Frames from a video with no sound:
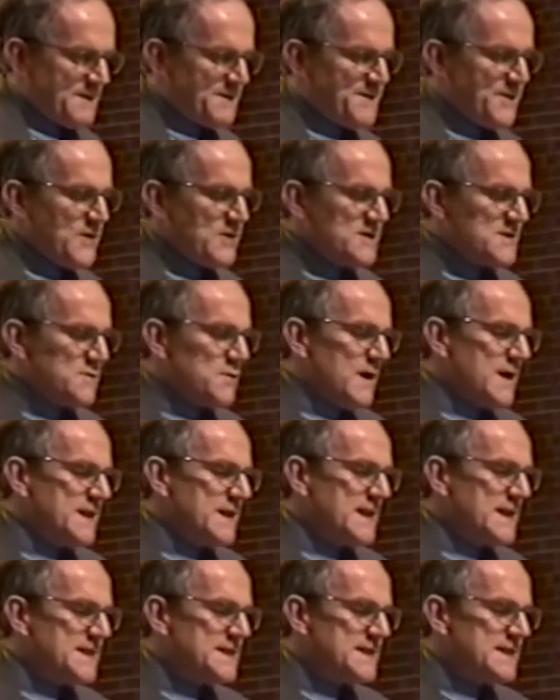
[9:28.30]
The first
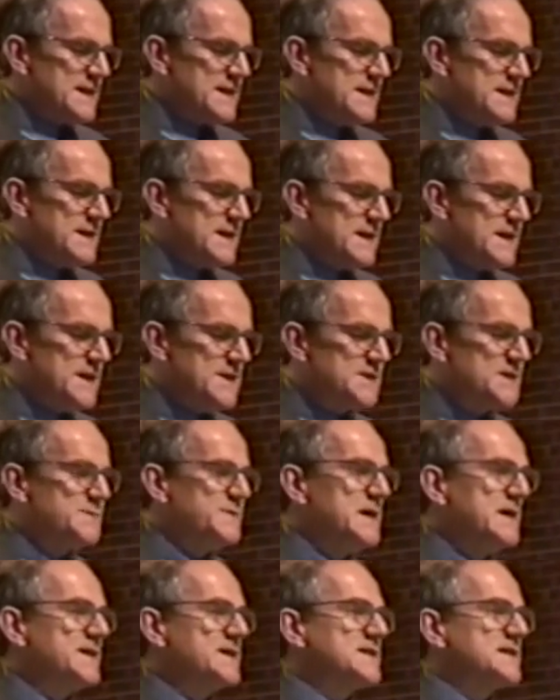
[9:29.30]
one listed is
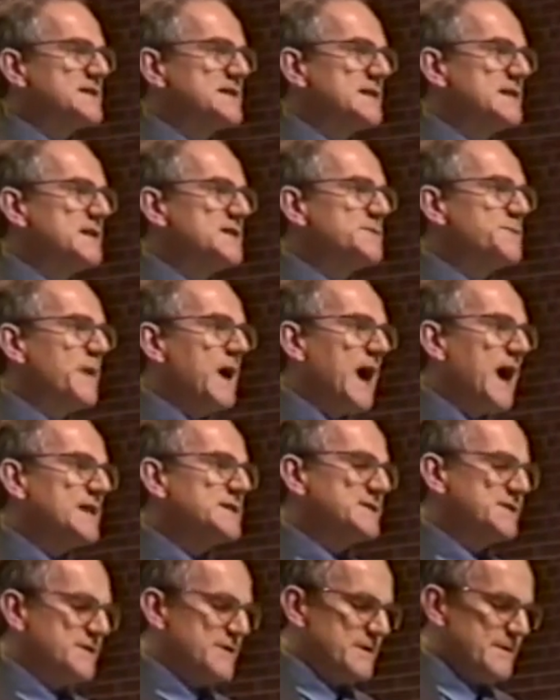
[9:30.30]
to be the synod's
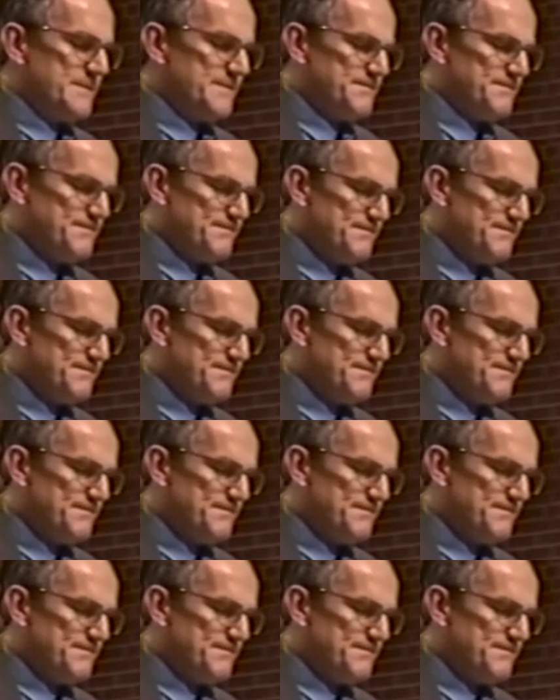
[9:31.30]
pastor.